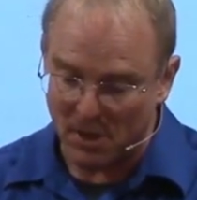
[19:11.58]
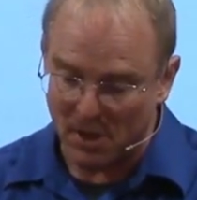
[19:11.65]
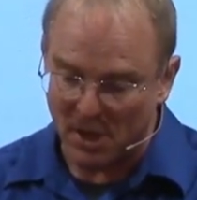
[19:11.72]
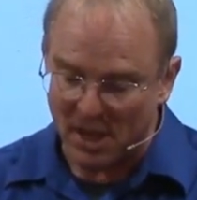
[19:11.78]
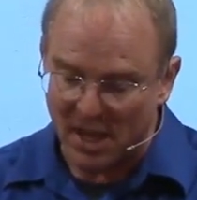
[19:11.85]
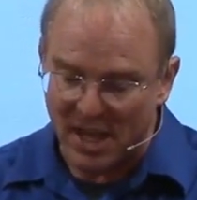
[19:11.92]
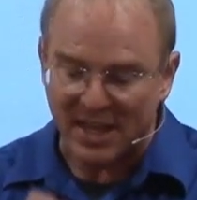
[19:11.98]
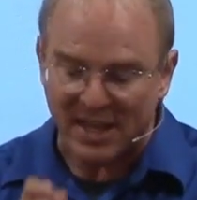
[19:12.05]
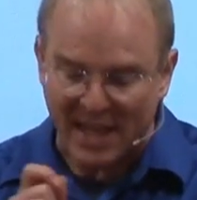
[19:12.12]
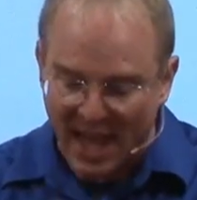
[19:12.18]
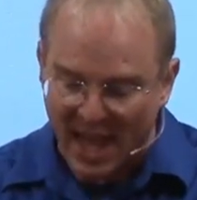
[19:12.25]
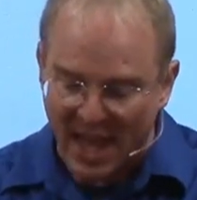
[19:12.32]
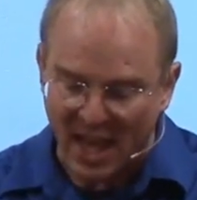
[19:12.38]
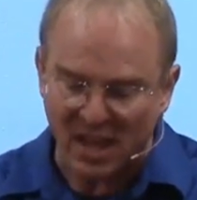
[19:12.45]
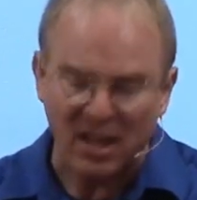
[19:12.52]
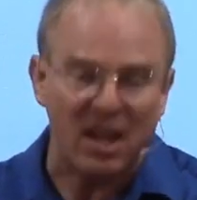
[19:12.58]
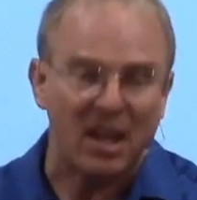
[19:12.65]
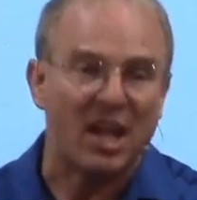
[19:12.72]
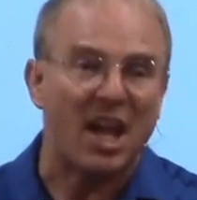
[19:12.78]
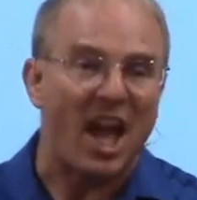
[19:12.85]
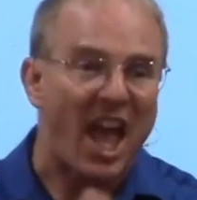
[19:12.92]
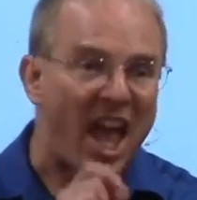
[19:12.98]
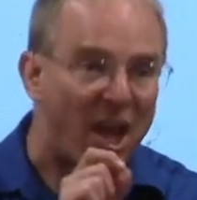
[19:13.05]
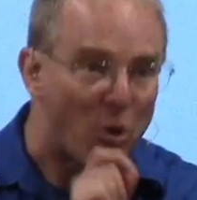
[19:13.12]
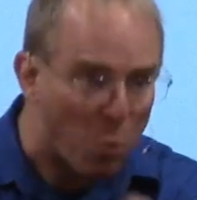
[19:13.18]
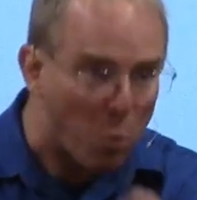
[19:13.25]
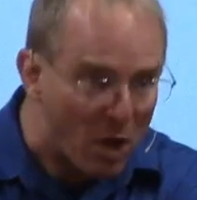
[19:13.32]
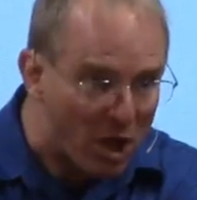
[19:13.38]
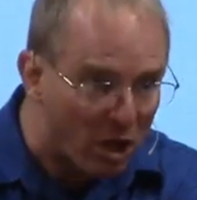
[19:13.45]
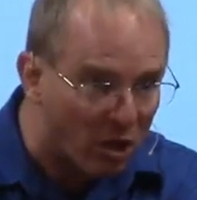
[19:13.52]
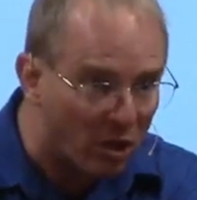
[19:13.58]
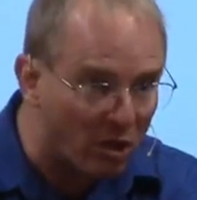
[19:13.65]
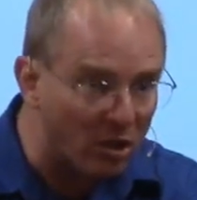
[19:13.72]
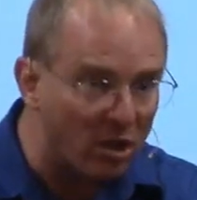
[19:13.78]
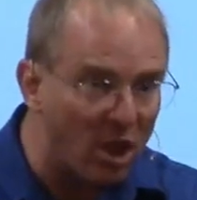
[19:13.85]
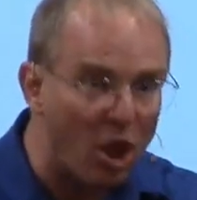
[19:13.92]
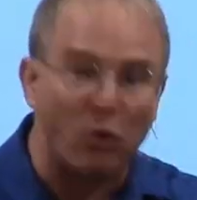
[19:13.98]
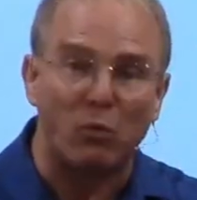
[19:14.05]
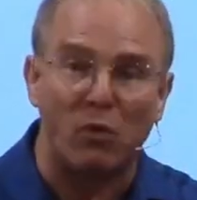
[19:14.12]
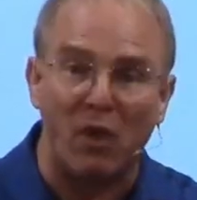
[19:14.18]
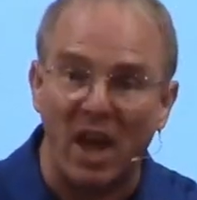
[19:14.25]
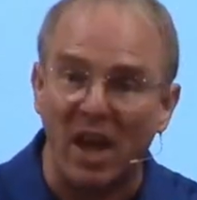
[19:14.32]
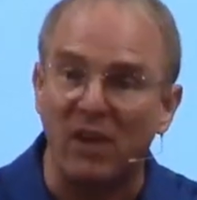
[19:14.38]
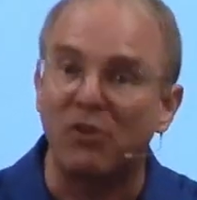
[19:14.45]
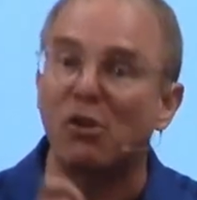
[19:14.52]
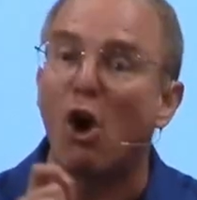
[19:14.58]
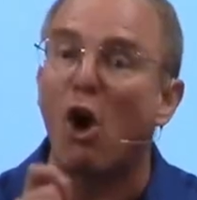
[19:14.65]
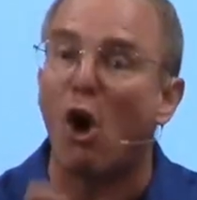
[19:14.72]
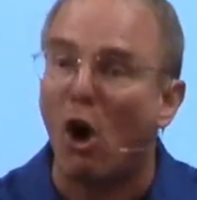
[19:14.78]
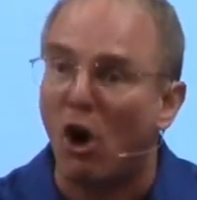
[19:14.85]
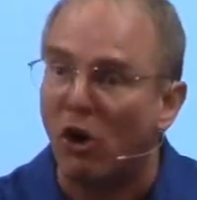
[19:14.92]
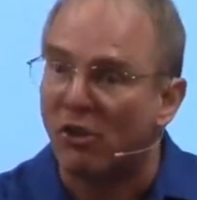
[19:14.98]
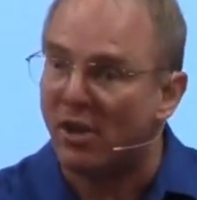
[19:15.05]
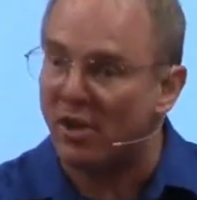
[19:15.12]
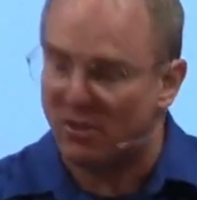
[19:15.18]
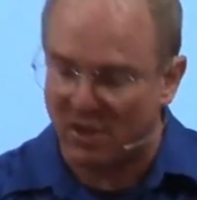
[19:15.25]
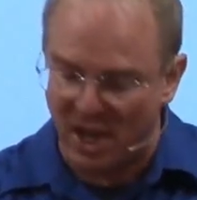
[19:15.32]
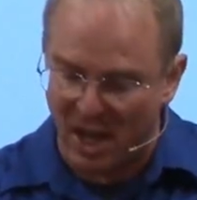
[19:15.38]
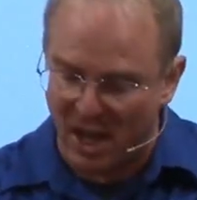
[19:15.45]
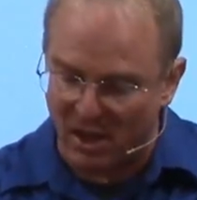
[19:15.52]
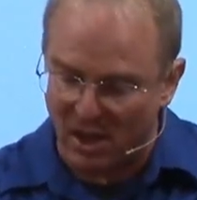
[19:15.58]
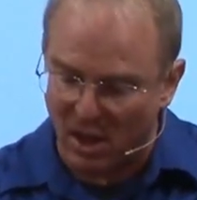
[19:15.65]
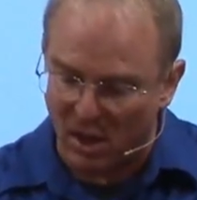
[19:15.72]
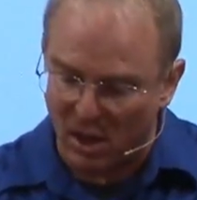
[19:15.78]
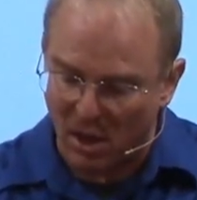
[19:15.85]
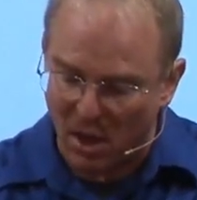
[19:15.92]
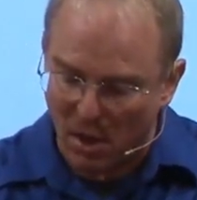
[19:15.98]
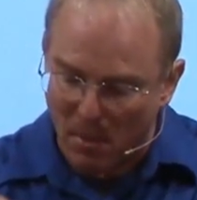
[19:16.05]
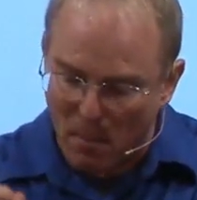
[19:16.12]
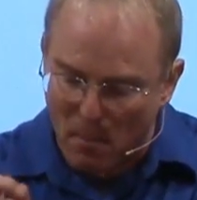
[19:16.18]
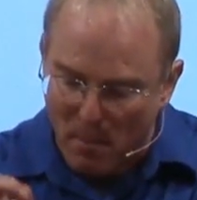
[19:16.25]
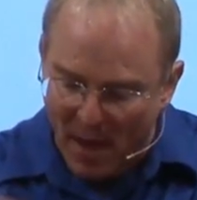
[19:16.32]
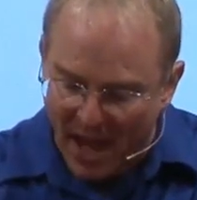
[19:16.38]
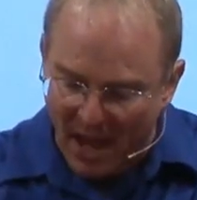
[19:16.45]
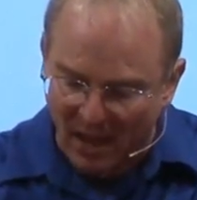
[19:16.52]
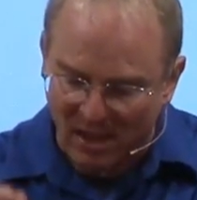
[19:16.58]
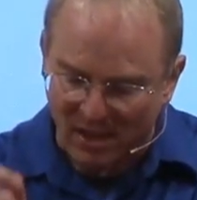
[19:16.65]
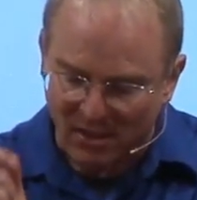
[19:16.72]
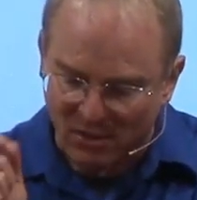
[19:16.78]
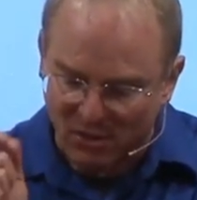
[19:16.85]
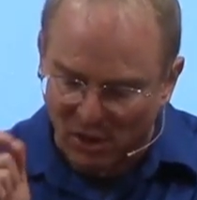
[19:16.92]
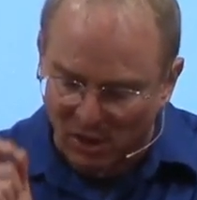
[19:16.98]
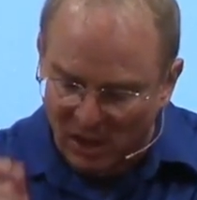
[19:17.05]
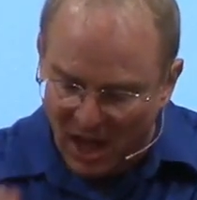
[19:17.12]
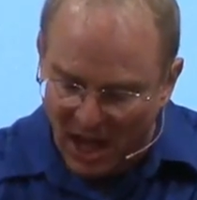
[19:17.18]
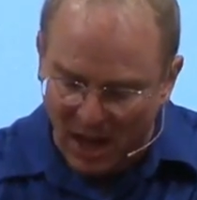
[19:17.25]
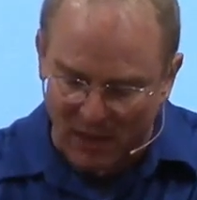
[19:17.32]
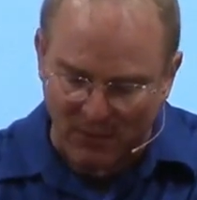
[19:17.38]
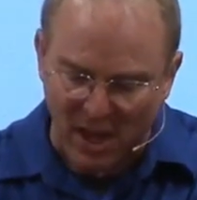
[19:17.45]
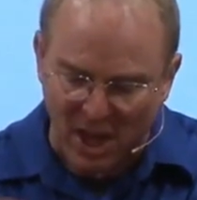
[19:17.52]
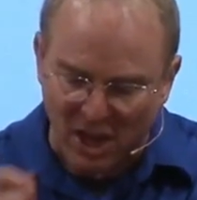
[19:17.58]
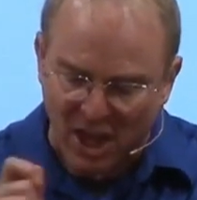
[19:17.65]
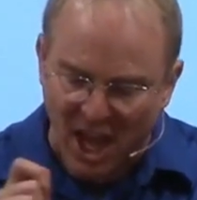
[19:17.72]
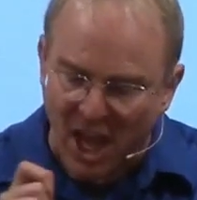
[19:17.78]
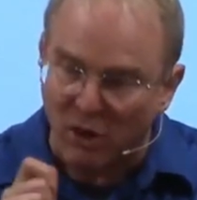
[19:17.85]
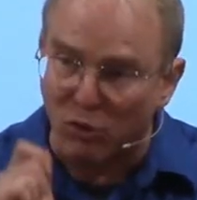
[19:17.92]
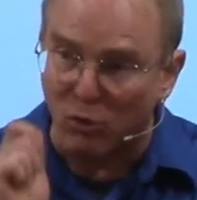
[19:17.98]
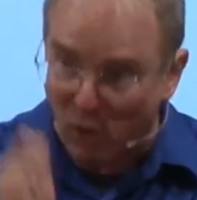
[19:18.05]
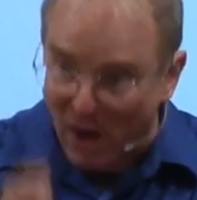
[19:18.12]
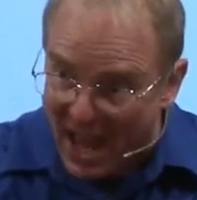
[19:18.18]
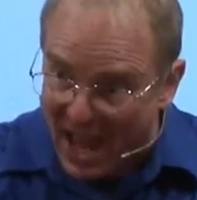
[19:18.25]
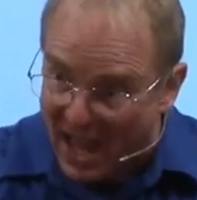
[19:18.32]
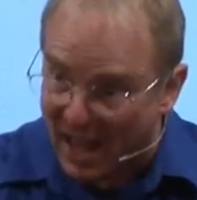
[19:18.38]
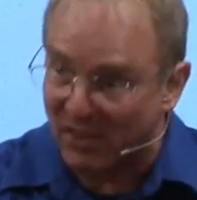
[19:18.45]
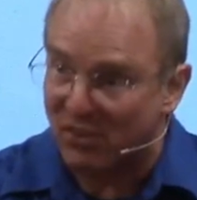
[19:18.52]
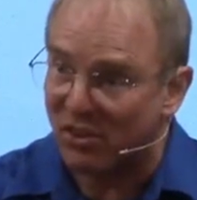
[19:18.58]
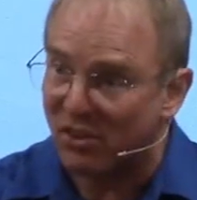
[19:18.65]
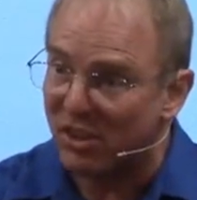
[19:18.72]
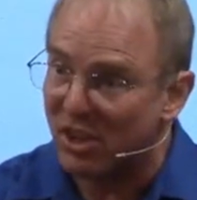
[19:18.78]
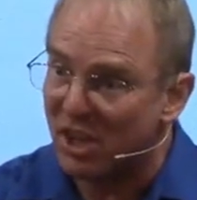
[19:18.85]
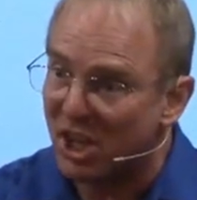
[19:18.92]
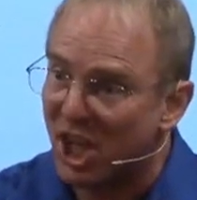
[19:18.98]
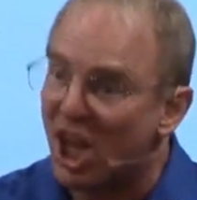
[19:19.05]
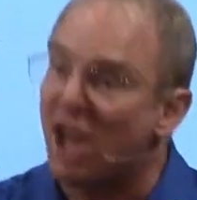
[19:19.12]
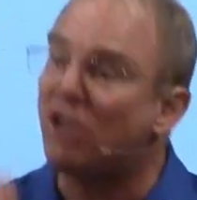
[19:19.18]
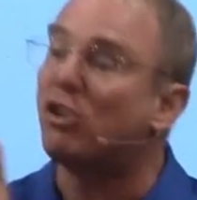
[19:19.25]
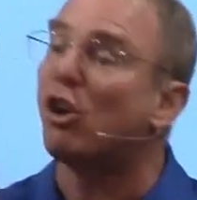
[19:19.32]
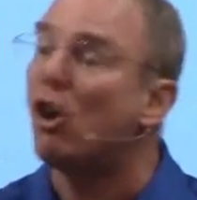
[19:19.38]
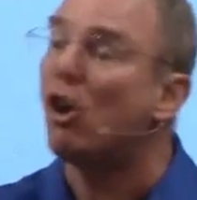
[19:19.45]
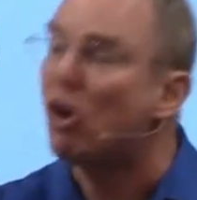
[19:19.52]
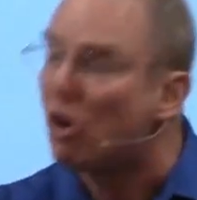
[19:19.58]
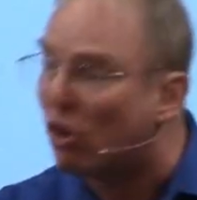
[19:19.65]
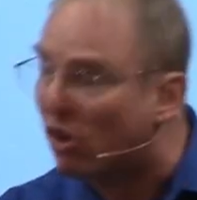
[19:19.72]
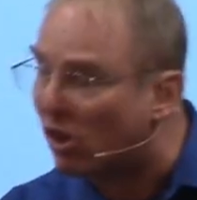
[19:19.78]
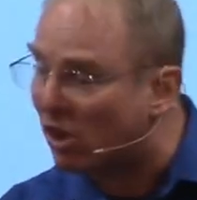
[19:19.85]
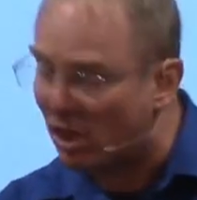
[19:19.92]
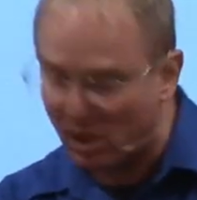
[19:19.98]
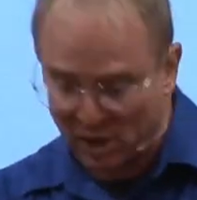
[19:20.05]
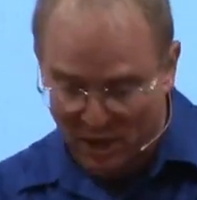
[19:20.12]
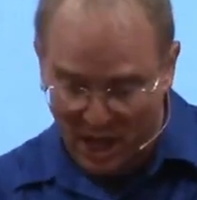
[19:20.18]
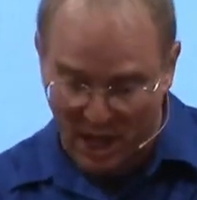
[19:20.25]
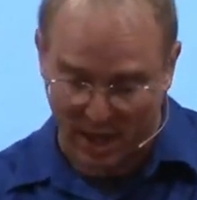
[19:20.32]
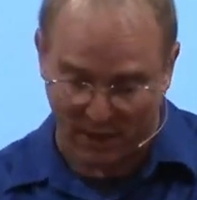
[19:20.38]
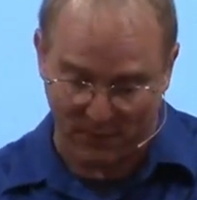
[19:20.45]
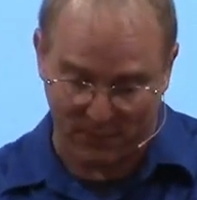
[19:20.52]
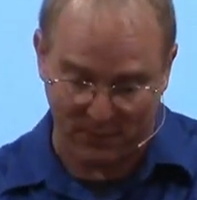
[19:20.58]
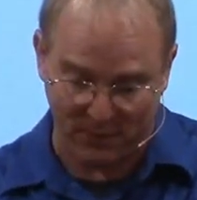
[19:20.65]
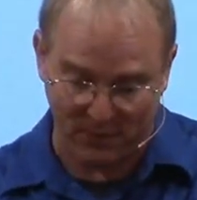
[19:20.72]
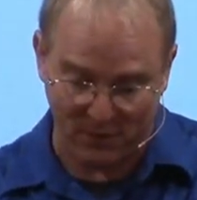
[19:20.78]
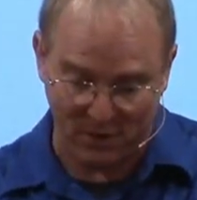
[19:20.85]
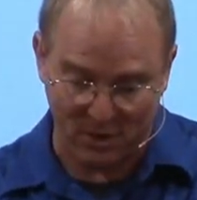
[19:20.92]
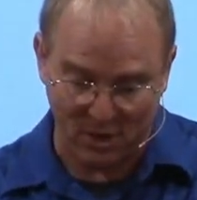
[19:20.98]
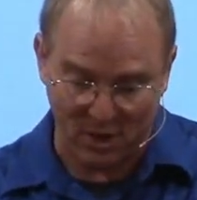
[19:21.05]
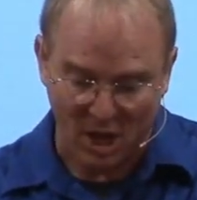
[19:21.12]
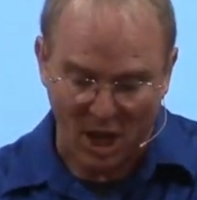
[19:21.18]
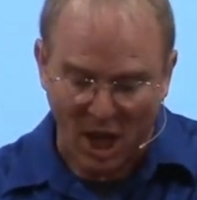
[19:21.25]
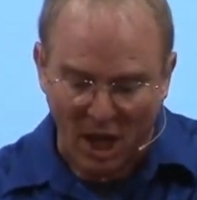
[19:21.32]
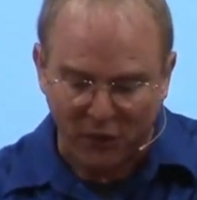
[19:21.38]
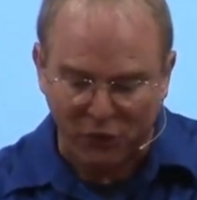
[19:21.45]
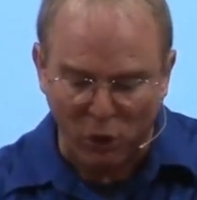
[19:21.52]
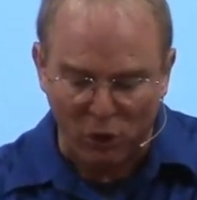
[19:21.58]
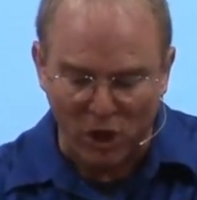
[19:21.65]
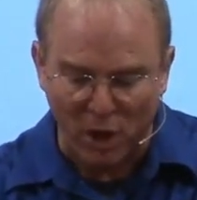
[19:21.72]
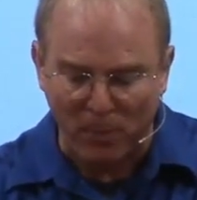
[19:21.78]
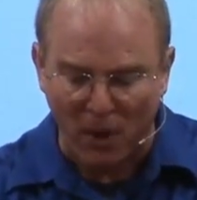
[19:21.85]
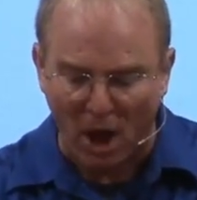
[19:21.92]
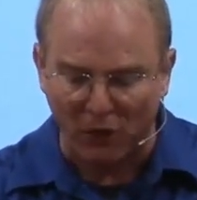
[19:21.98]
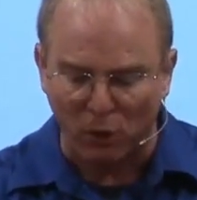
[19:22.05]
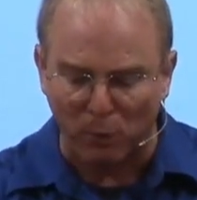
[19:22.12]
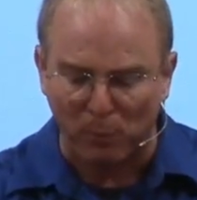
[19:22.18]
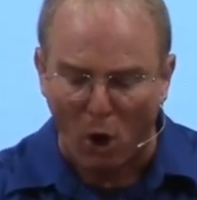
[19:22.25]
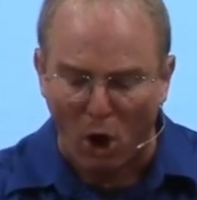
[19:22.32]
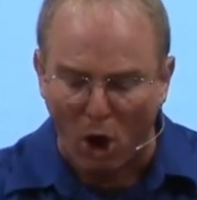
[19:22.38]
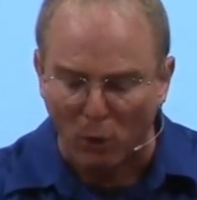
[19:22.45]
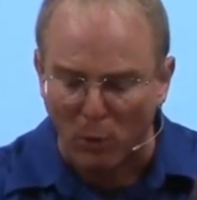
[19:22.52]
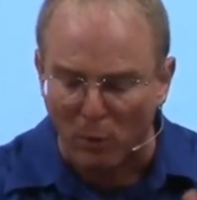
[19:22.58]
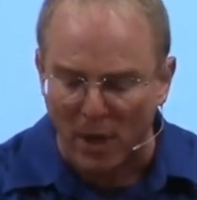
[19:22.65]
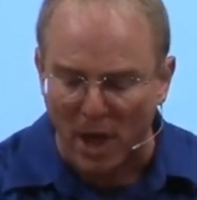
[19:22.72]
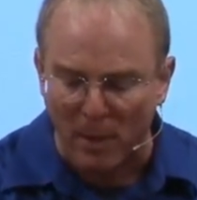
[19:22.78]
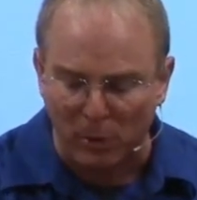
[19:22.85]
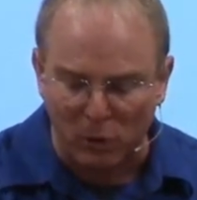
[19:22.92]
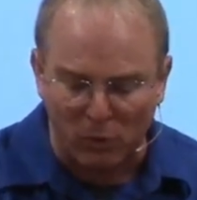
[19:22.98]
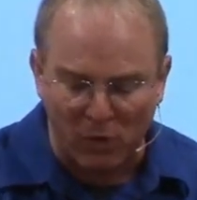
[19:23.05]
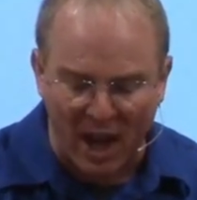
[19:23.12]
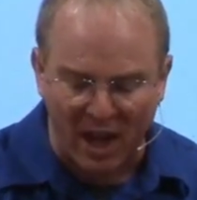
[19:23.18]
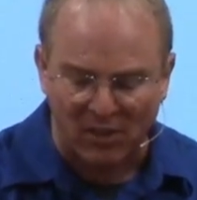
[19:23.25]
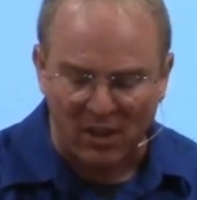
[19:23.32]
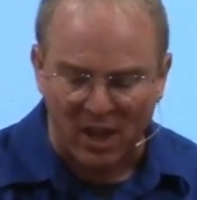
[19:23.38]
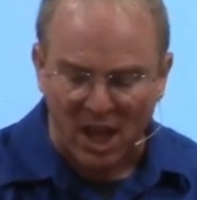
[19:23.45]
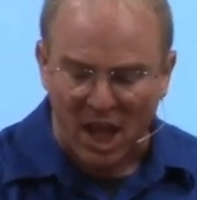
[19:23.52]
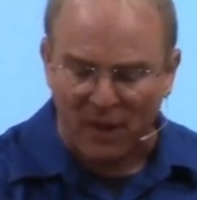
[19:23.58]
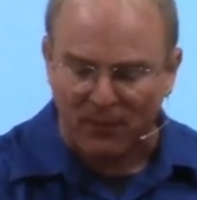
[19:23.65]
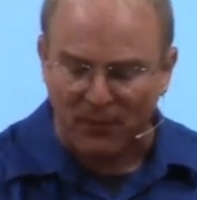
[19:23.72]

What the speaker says: He can and will raise all the dead back to life. He can grant eternal life. And so the Apostle Paul will be able to write in